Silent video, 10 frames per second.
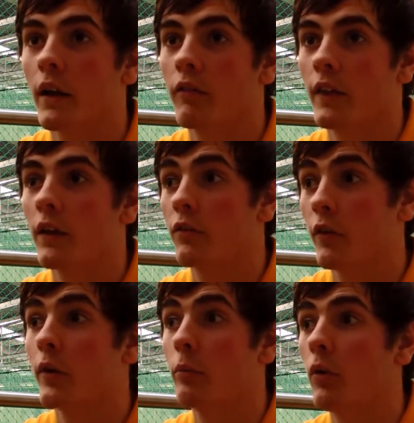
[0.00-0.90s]
And I think that's
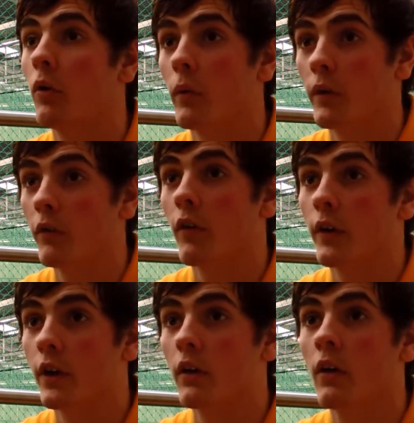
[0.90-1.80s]
very important when you're
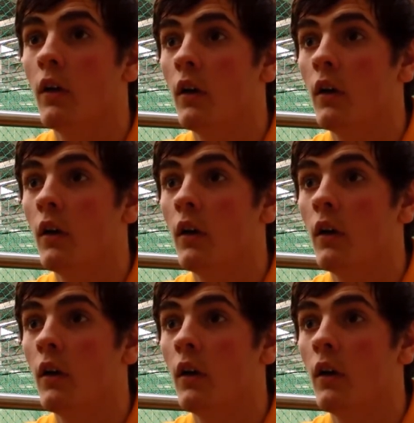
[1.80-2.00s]
very young.